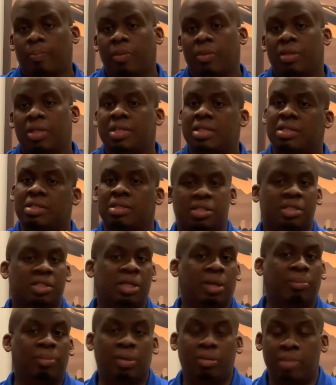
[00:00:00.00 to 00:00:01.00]
This is a
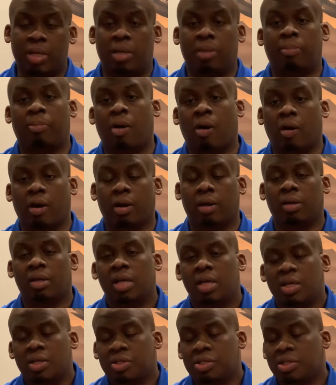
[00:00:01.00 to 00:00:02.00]
supplemented part.
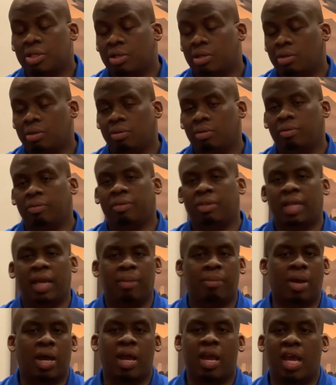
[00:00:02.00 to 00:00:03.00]
So they
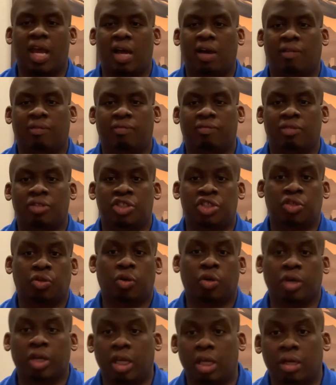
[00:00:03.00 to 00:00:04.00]
might have
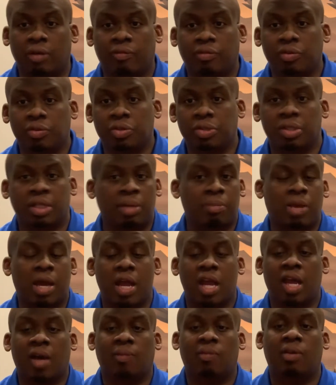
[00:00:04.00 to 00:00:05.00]
shorter intervals, they
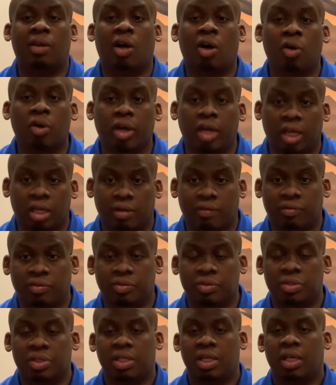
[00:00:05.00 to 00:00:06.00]
might have longer
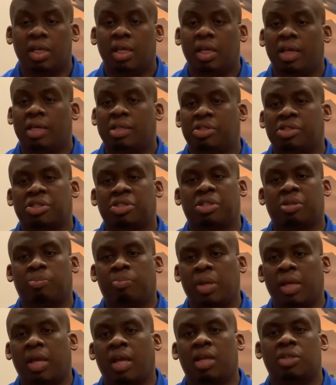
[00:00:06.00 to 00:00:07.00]
intervals. It just
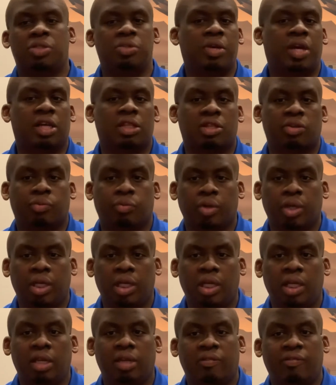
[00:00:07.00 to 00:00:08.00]
depends. You have to
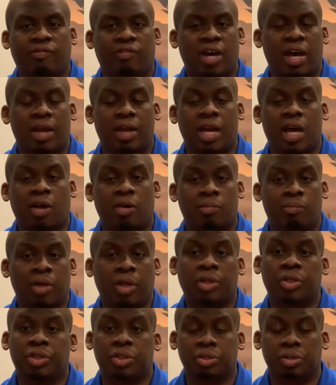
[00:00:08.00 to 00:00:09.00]
read and find out and
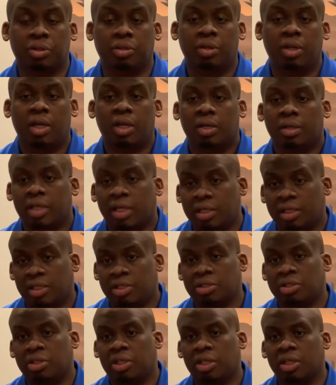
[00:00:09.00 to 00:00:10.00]
make sure that
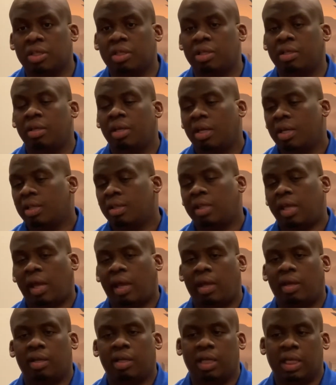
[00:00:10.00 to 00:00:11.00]
there's nothing
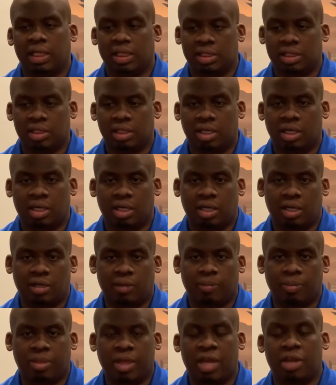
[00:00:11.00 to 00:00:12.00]
that is
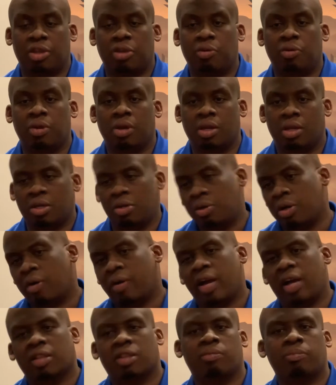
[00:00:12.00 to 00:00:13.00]
that you
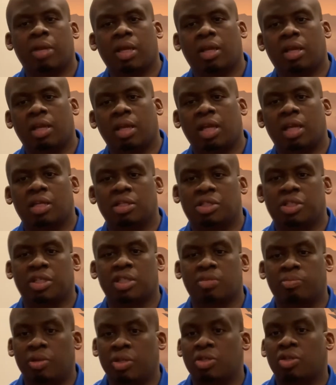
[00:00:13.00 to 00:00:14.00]
don't have to make any
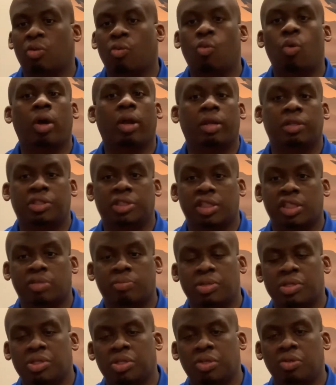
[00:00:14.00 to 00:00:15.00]
adjustments, or what
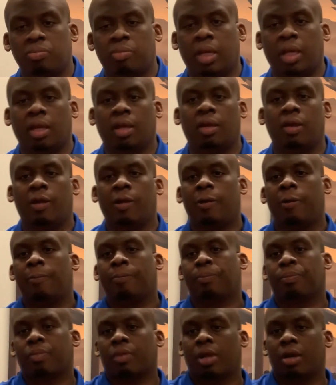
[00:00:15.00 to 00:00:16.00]
adjustments to make
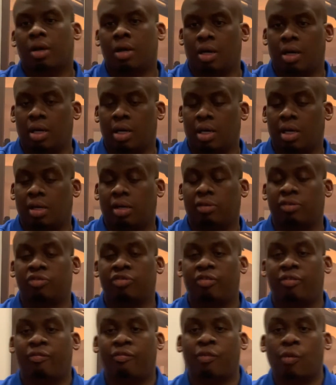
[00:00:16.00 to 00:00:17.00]

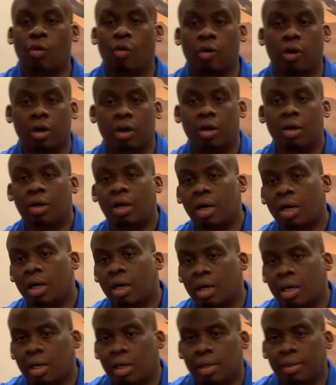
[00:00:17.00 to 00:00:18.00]
for
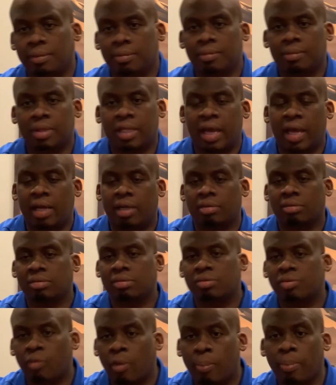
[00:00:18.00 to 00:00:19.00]
that
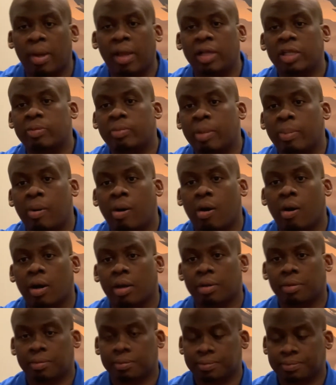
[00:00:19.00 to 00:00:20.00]
replacement part.